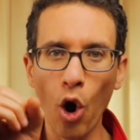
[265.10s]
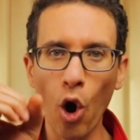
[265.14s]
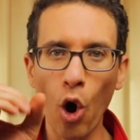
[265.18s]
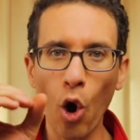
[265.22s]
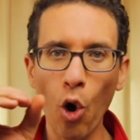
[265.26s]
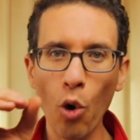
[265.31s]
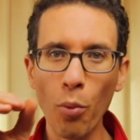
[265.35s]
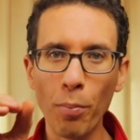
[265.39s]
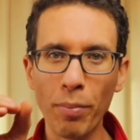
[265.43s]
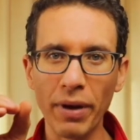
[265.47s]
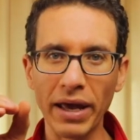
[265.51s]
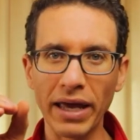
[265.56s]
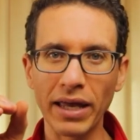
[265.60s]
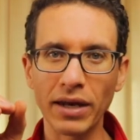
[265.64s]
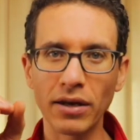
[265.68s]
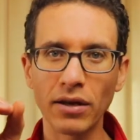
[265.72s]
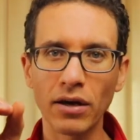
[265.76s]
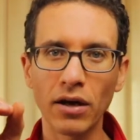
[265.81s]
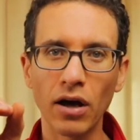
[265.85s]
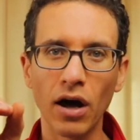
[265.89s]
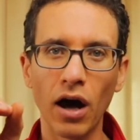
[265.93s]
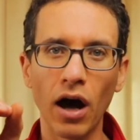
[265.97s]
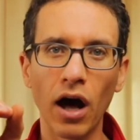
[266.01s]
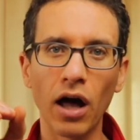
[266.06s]
open,
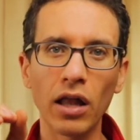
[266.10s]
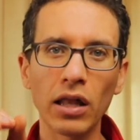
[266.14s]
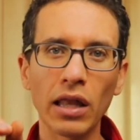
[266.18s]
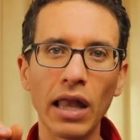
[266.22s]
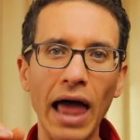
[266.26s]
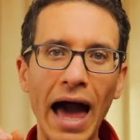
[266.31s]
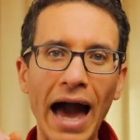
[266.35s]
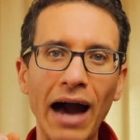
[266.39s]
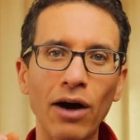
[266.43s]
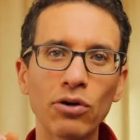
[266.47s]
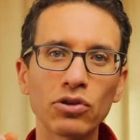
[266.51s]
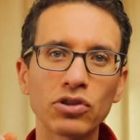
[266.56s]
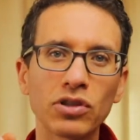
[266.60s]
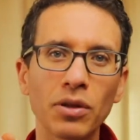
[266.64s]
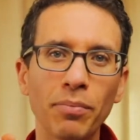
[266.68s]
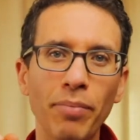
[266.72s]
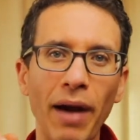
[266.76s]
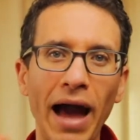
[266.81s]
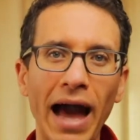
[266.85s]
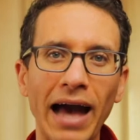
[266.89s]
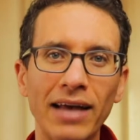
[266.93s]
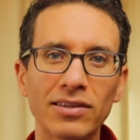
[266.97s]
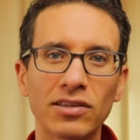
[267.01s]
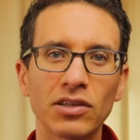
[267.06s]
allows the
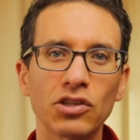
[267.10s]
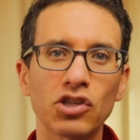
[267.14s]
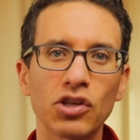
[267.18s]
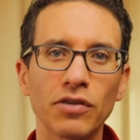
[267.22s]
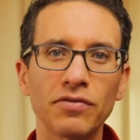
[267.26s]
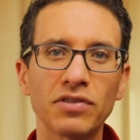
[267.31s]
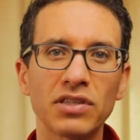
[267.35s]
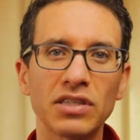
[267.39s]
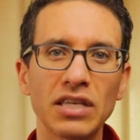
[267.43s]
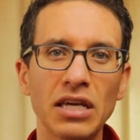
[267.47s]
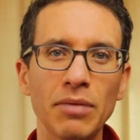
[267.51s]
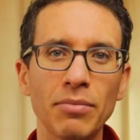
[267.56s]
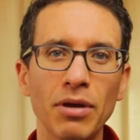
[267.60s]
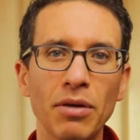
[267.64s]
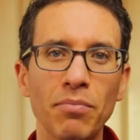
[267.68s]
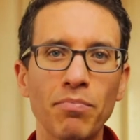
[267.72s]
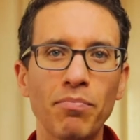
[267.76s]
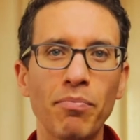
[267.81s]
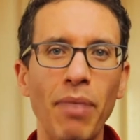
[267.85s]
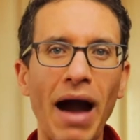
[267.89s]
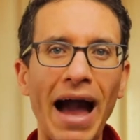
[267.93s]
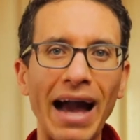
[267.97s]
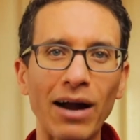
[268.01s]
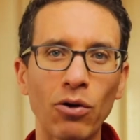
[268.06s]
passage of semen
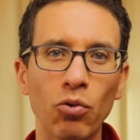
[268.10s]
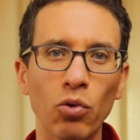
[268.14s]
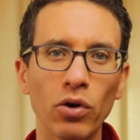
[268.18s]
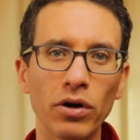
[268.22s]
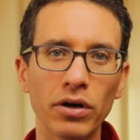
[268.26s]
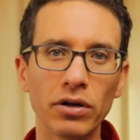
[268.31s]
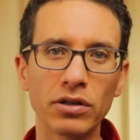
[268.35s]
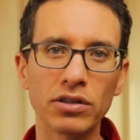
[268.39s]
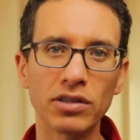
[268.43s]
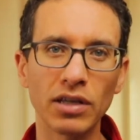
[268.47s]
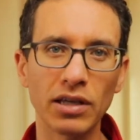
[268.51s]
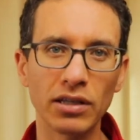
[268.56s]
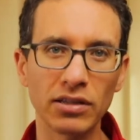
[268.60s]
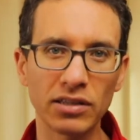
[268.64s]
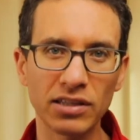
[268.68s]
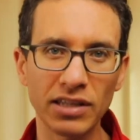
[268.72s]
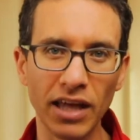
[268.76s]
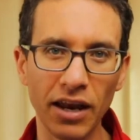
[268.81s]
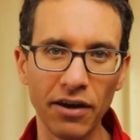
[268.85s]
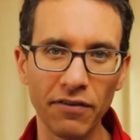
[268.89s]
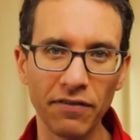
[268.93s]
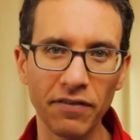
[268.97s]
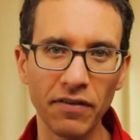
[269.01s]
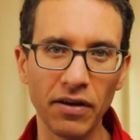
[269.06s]
backwards
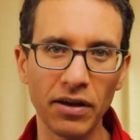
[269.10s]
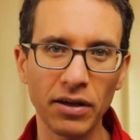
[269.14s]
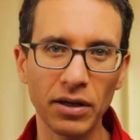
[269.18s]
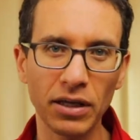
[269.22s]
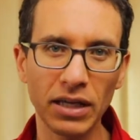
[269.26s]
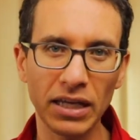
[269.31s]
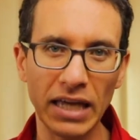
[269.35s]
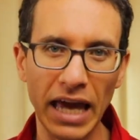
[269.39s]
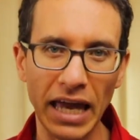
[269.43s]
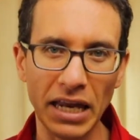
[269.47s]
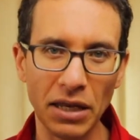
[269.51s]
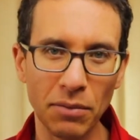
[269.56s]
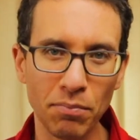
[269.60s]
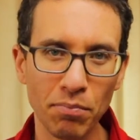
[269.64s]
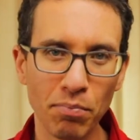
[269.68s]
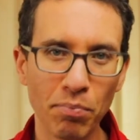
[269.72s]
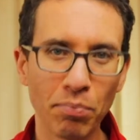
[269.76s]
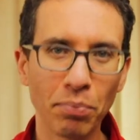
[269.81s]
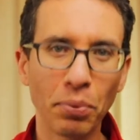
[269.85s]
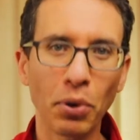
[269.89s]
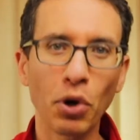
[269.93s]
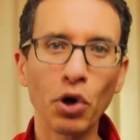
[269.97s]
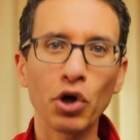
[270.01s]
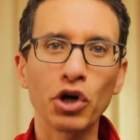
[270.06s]
instead of getting
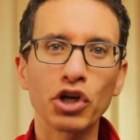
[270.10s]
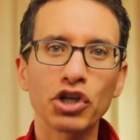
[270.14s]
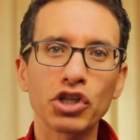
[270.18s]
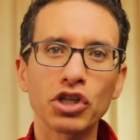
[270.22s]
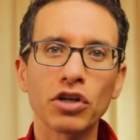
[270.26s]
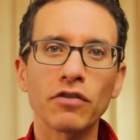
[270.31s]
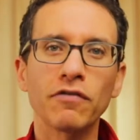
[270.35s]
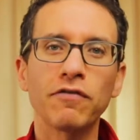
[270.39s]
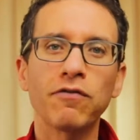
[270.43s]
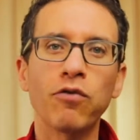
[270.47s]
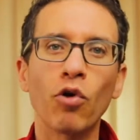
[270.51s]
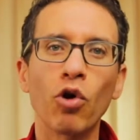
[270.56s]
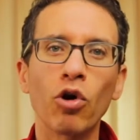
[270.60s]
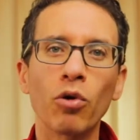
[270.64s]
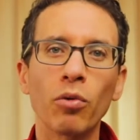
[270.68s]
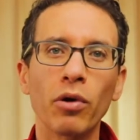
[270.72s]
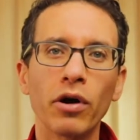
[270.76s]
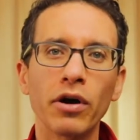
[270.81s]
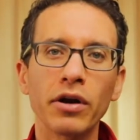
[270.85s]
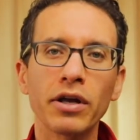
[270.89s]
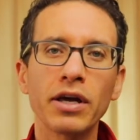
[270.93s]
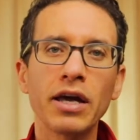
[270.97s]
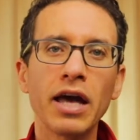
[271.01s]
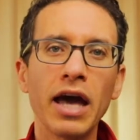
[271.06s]
pushed
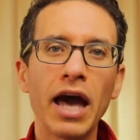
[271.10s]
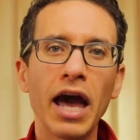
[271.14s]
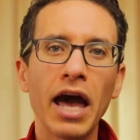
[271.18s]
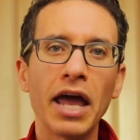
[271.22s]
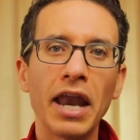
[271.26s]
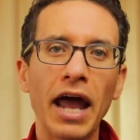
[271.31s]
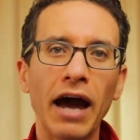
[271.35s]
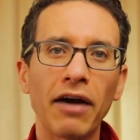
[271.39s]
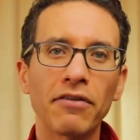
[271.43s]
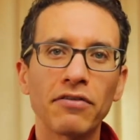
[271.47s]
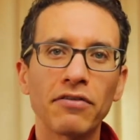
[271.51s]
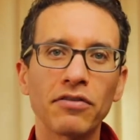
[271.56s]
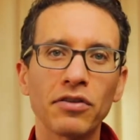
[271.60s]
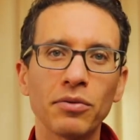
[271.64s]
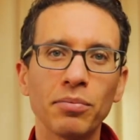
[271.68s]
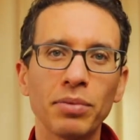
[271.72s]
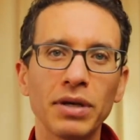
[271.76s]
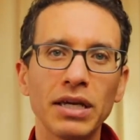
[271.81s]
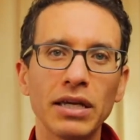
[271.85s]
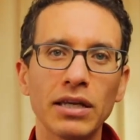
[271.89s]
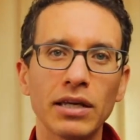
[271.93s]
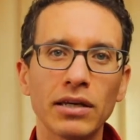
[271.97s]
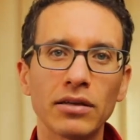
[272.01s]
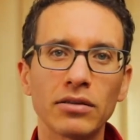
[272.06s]
forward and out of the
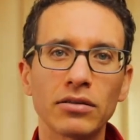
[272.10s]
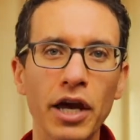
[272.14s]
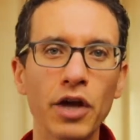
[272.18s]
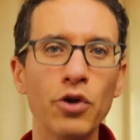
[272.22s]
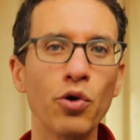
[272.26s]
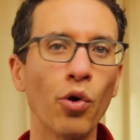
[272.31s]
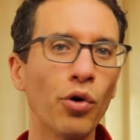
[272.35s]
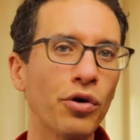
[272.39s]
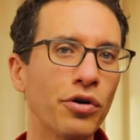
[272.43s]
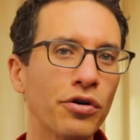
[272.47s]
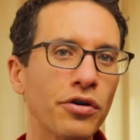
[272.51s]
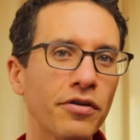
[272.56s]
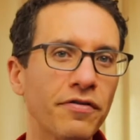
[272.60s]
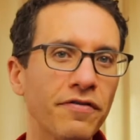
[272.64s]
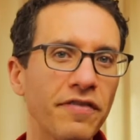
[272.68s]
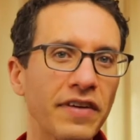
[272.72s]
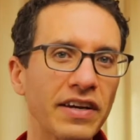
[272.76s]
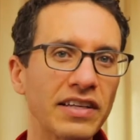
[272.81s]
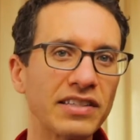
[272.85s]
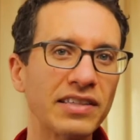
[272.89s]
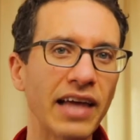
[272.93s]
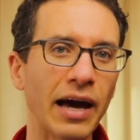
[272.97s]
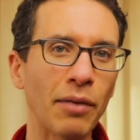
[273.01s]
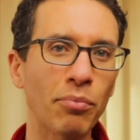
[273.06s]
penis. In order to
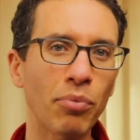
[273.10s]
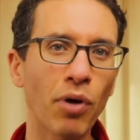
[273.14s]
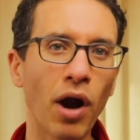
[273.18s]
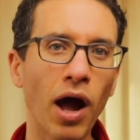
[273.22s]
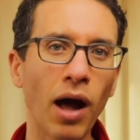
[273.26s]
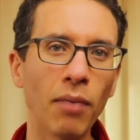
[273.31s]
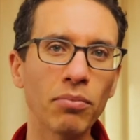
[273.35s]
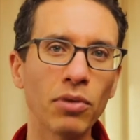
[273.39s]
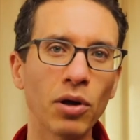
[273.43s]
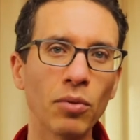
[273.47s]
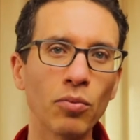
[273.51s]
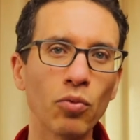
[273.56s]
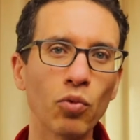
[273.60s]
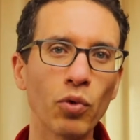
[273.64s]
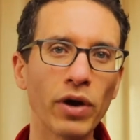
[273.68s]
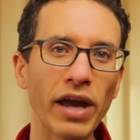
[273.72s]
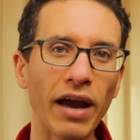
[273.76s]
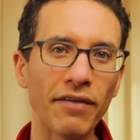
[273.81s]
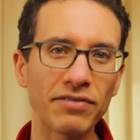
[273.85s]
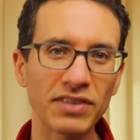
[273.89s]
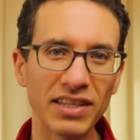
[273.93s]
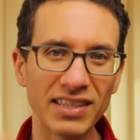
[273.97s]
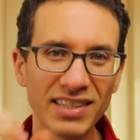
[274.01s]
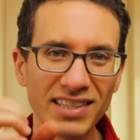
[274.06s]
fix that problem, we
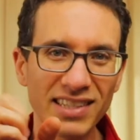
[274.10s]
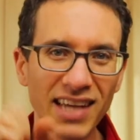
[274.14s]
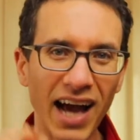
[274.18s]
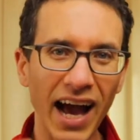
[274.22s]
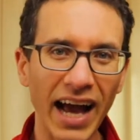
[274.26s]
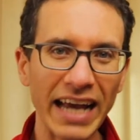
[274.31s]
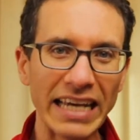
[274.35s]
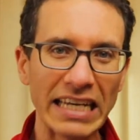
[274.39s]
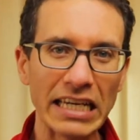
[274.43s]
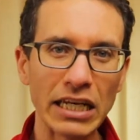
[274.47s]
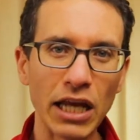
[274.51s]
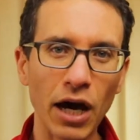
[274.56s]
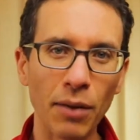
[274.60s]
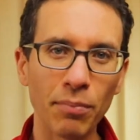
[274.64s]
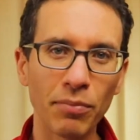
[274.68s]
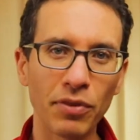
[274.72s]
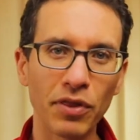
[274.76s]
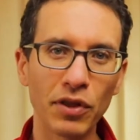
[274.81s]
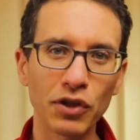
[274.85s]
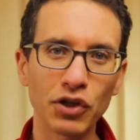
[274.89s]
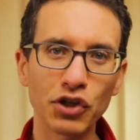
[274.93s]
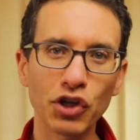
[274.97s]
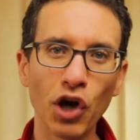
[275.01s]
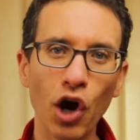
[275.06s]
have to tighten up
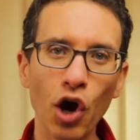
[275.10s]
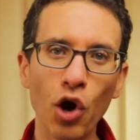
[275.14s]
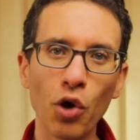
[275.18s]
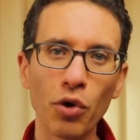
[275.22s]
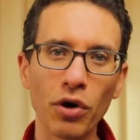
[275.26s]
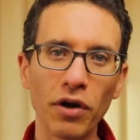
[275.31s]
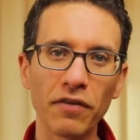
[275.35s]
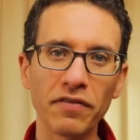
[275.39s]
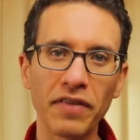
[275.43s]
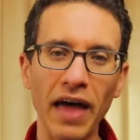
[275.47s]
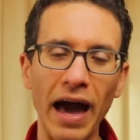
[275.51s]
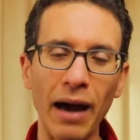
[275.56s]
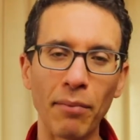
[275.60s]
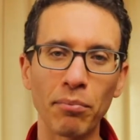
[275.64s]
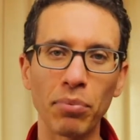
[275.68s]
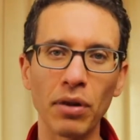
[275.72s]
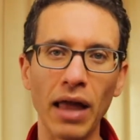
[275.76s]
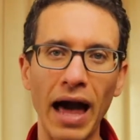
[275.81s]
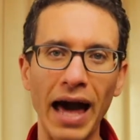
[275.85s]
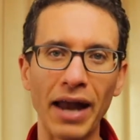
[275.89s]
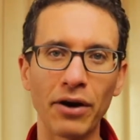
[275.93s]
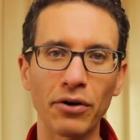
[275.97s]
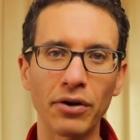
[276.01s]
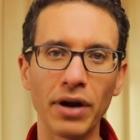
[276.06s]
the tone of that
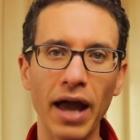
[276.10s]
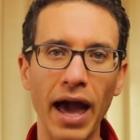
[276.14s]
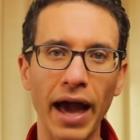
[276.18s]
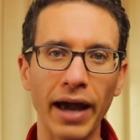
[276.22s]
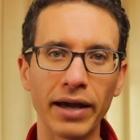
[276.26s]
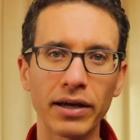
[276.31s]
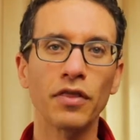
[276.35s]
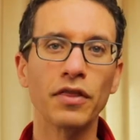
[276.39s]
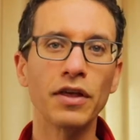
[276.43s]
bladder neck.